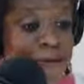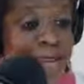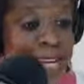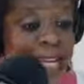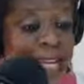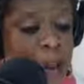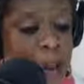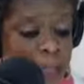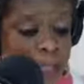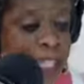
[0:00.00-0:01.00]
of me,
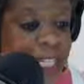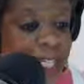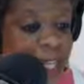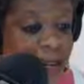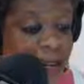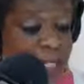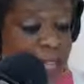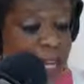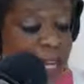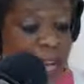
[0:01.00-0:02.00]
burning it down.
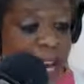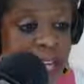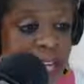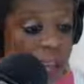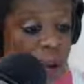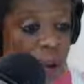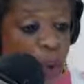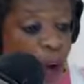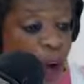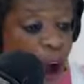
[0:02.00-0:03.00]
And so
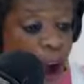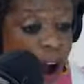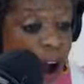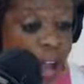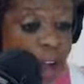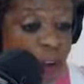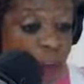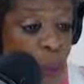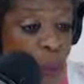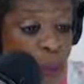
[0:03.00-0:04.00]
I
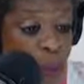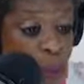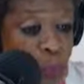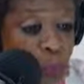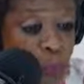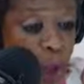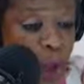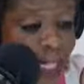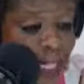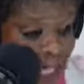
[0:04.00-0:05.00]
will
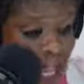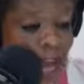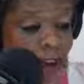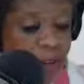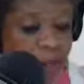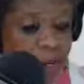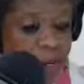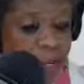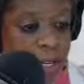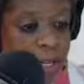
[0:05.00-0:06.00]
not allow
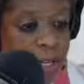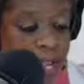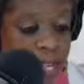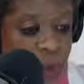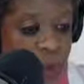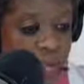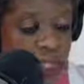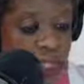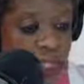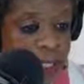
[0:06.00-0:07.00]

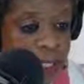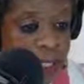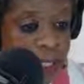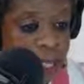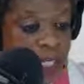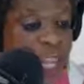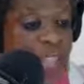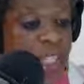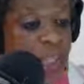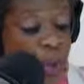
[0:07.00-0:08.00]
anyone and their
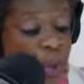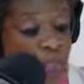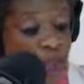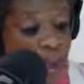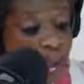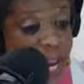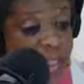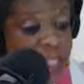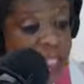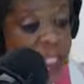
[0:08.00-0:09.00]
destructive
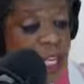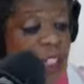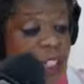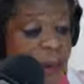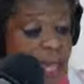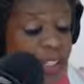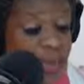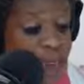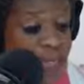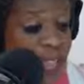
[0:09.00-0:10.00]
ways to
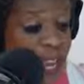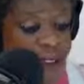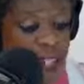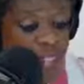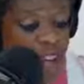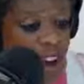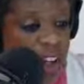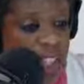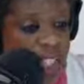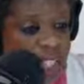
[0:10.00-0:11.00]
penetrate my life. I just
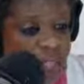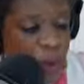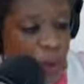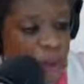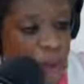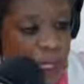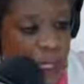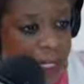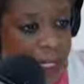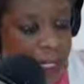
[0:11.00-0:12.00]
can't. It doesn't work for me
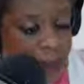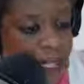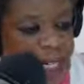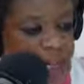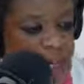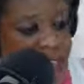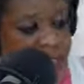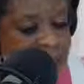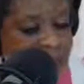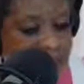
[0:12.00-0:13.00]
because it
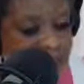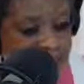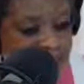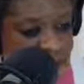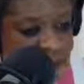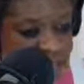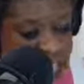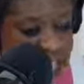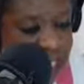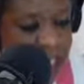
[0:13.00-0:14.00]
brings me out of my
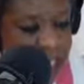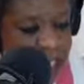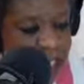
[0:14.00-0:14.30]
face